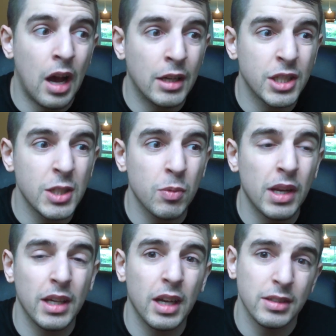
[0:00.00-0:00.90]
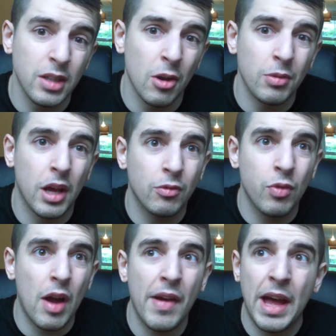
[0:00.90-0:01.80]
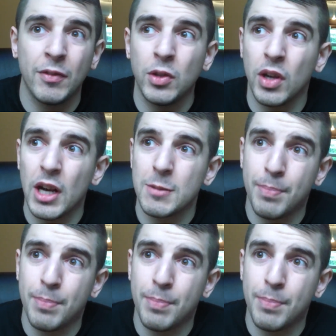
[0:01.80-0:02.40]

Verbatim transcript: I just want to let you guys know that I'd rather have you guys